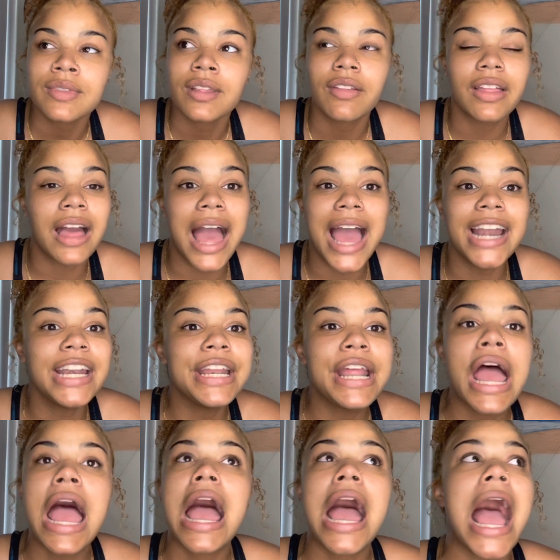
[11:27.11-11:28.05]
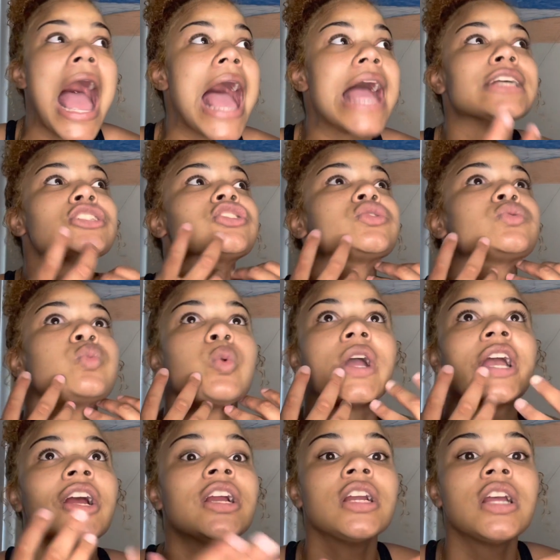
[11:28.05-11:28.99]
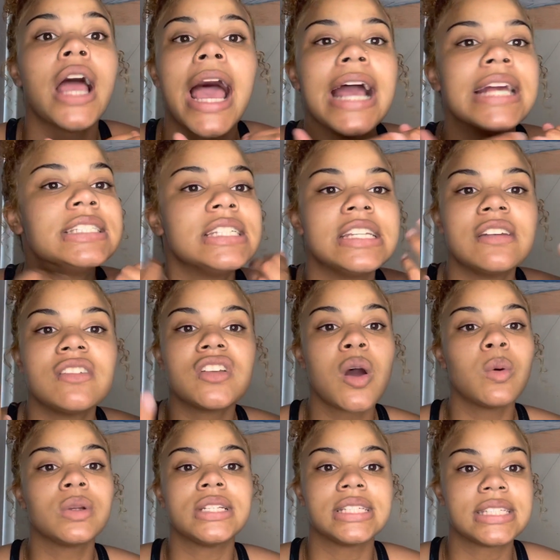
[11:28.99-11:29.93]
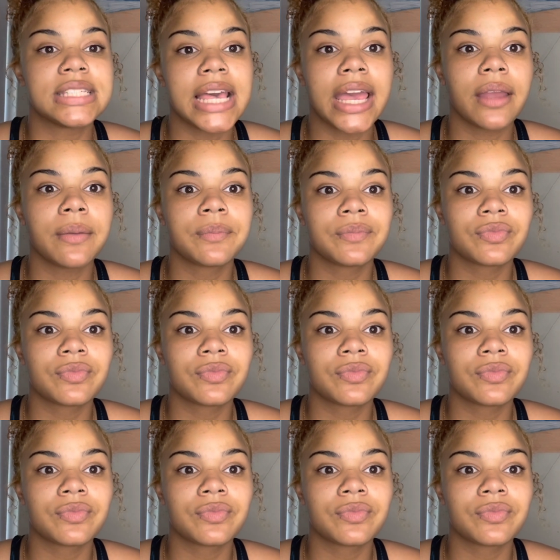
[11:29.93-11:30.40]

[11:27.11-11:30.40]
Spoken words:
Like, I swear, I didn't even know what to say.